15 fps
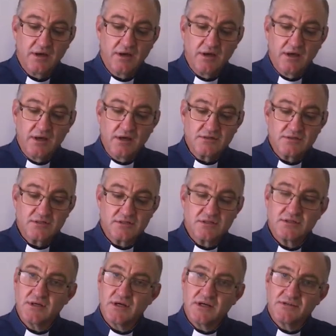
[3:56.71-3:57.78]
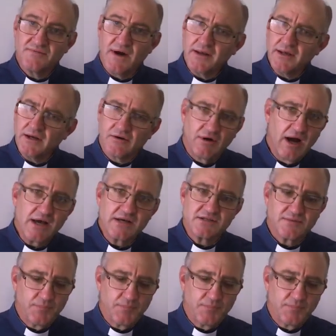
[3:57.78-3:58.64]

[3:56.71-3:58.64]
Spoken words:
is found in Christ,